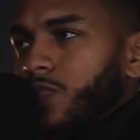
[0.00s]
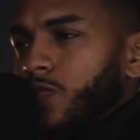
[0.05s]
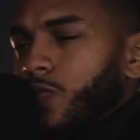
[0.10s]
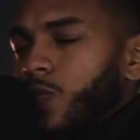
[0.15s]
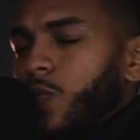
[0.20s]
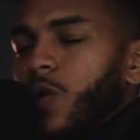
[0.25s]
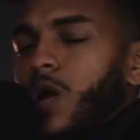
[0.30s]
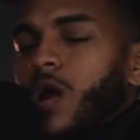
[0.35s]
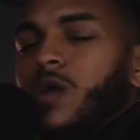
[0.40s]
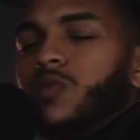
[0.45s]

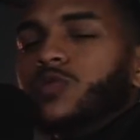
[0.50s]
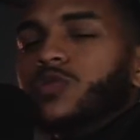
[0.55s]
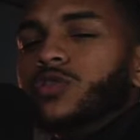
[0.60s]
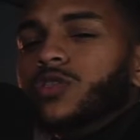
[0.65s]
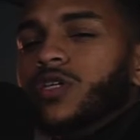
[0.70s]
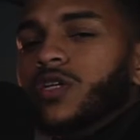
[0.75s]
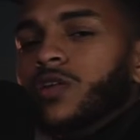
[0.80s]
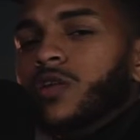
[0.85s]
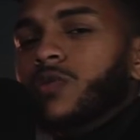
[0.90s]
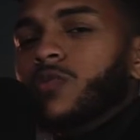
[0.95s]
what I was
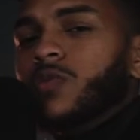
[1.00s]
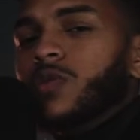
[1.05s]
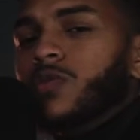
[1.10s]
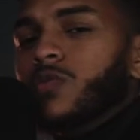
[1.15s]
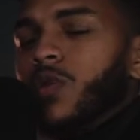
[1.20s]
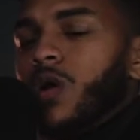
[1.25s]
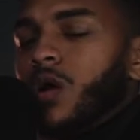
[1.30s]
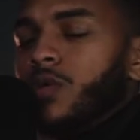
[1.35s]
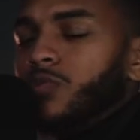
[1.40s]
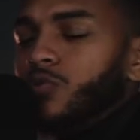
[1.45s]
dealing with,
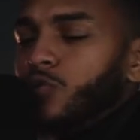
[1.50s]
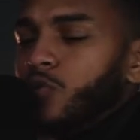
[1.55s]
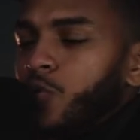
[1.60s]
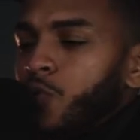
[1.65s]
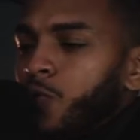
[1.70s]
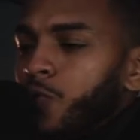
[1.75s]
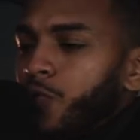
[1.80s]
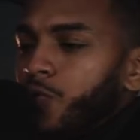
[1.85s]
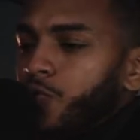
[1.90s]
what I was going